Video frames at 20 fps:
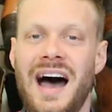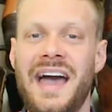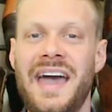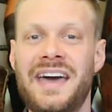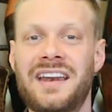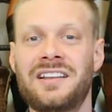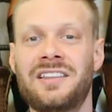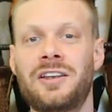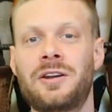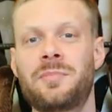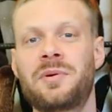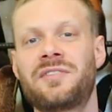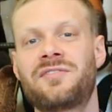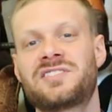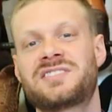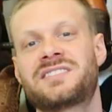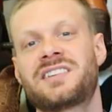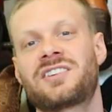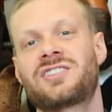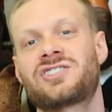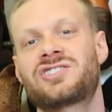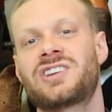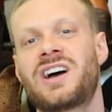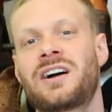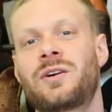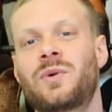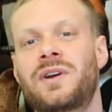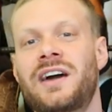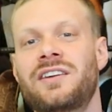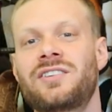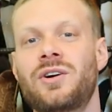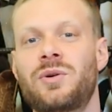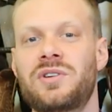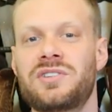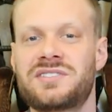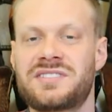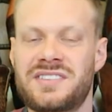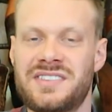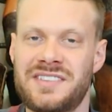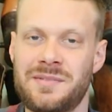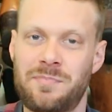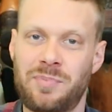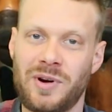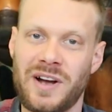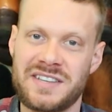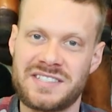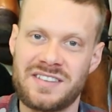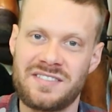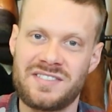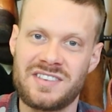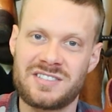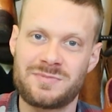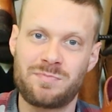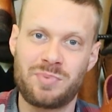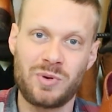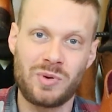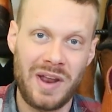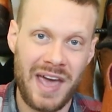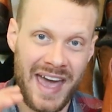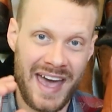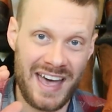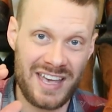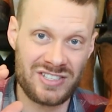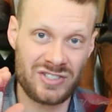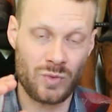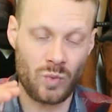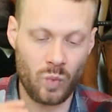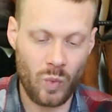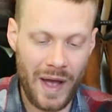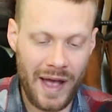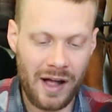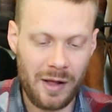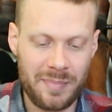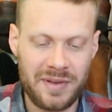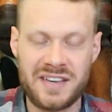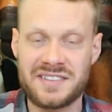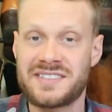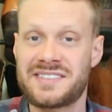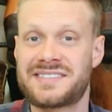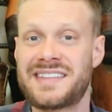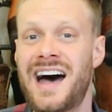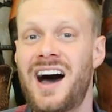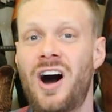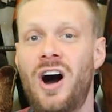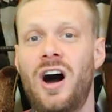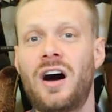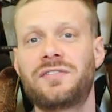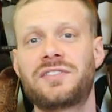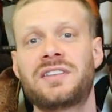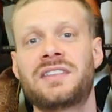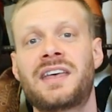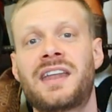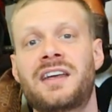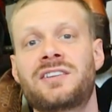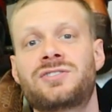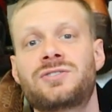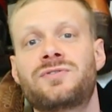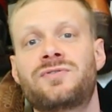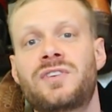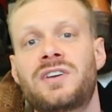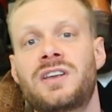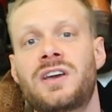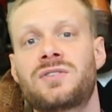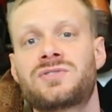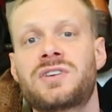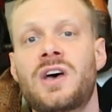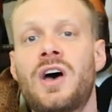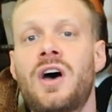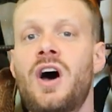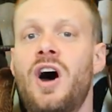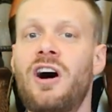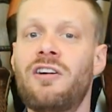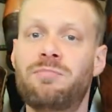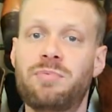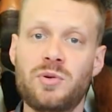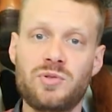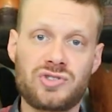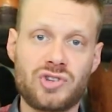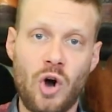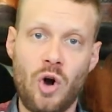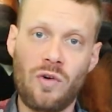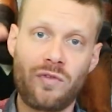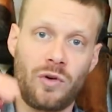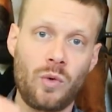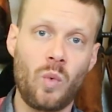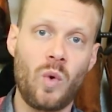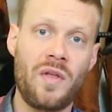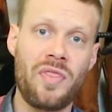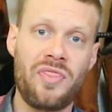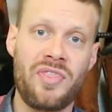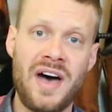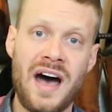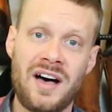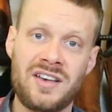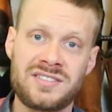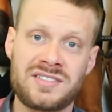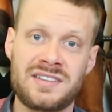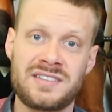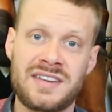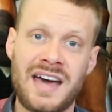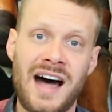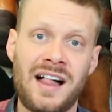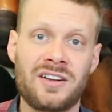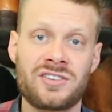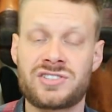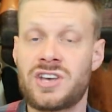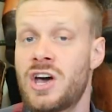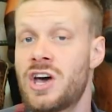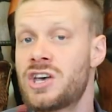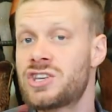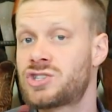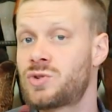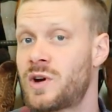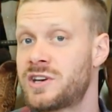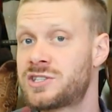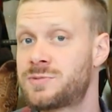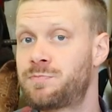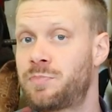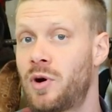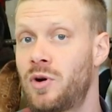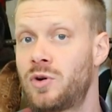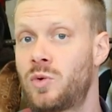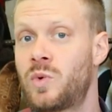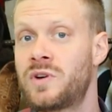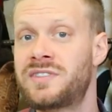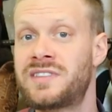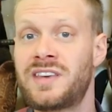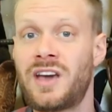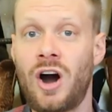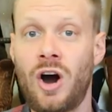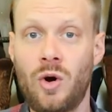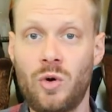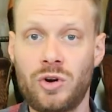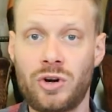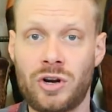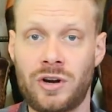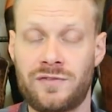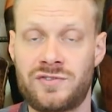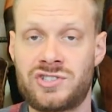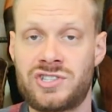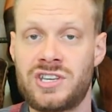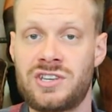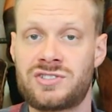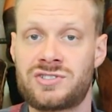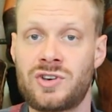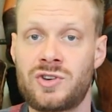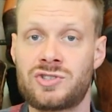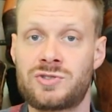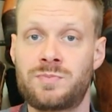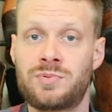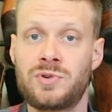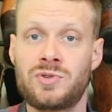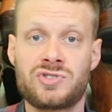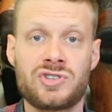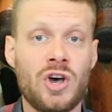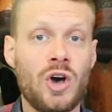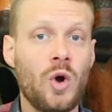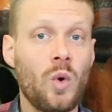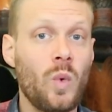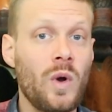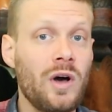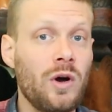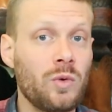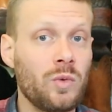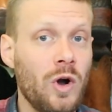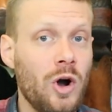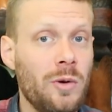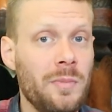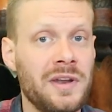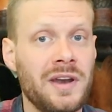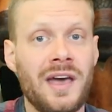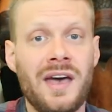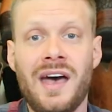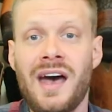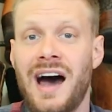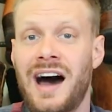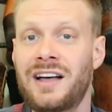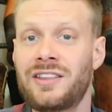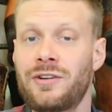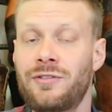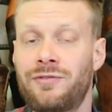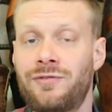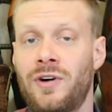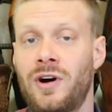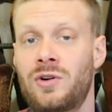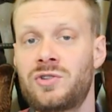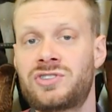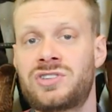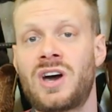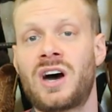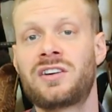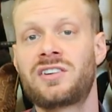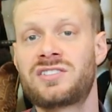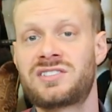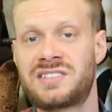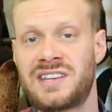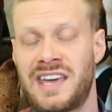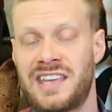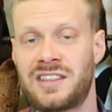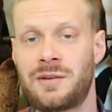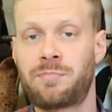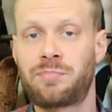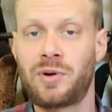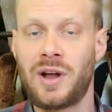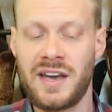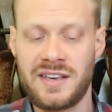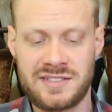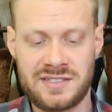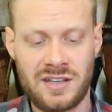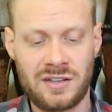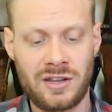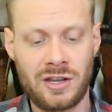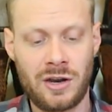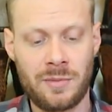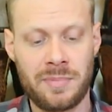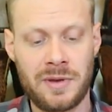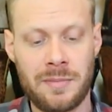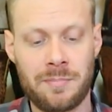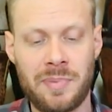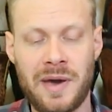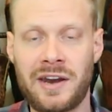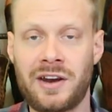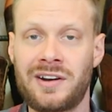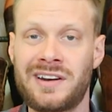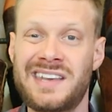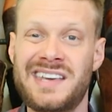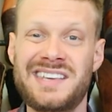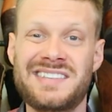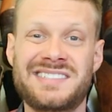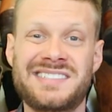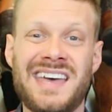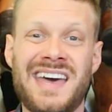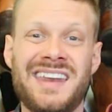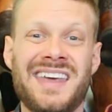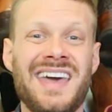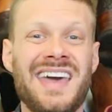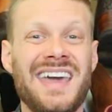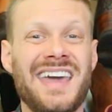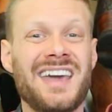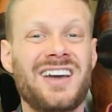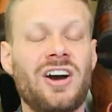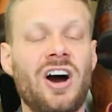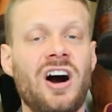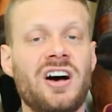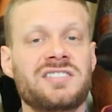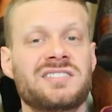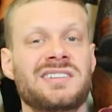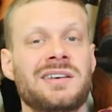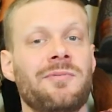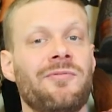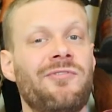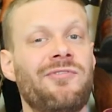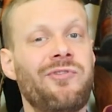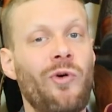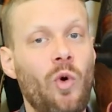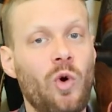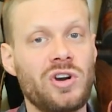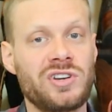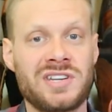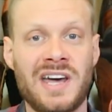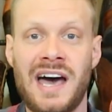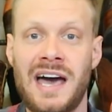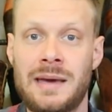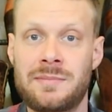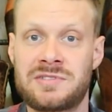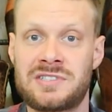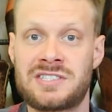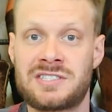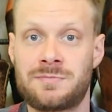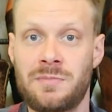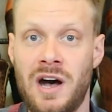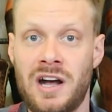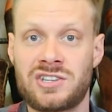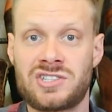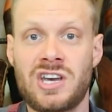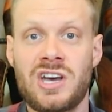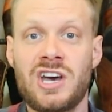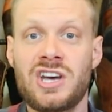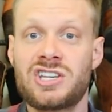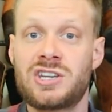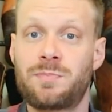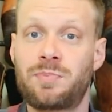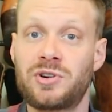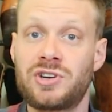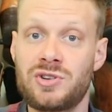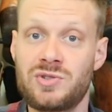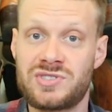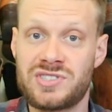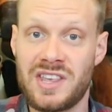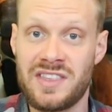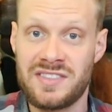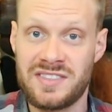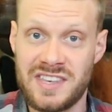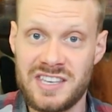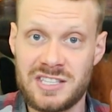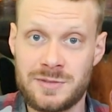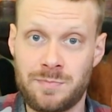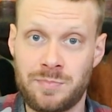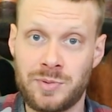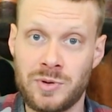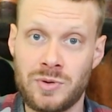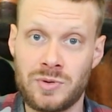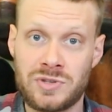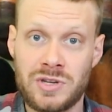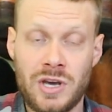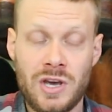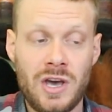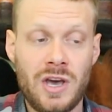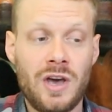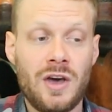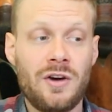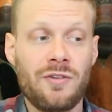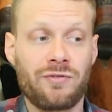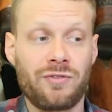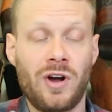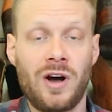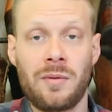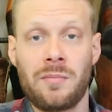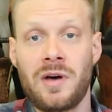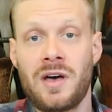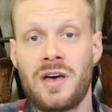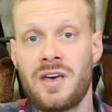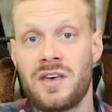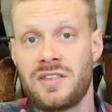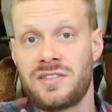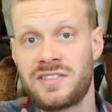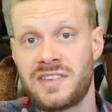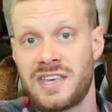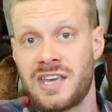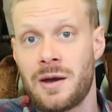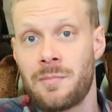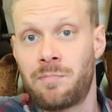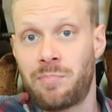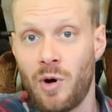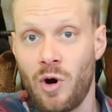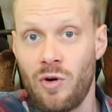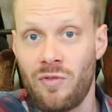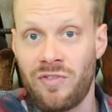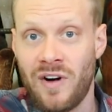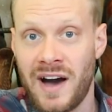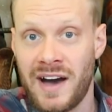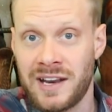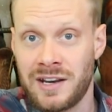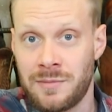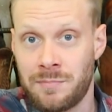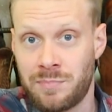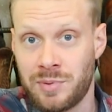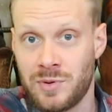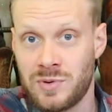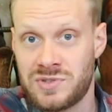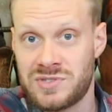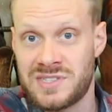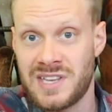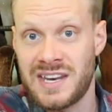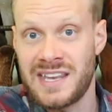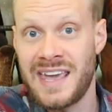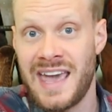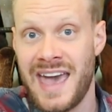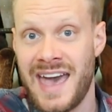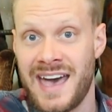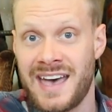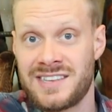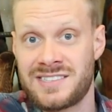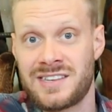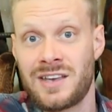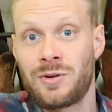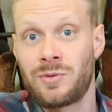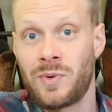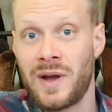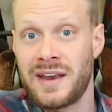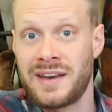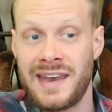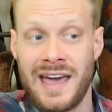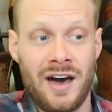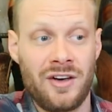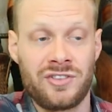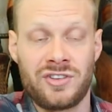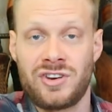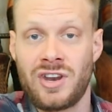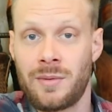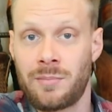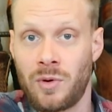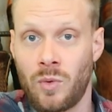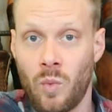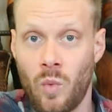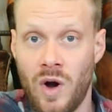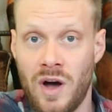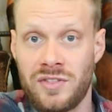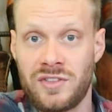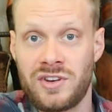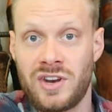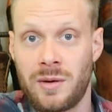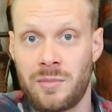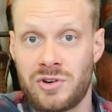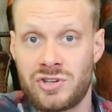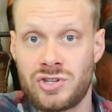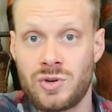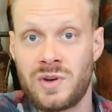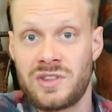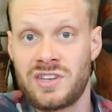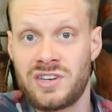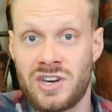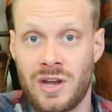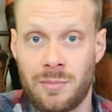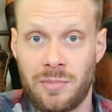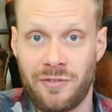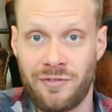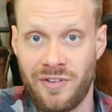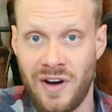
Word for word: I had a little bit of a sticker shock when I noticed the price of this boot as well because it's not often that I do videos of boots over $1,000. So I spoke with the owner of Chisos Boots, Will Roman, on the phone to understand the price a little bit better and he said it cost him four times as much to produce this boot from the bovine boots that he has right now, the number one, the number two, and the number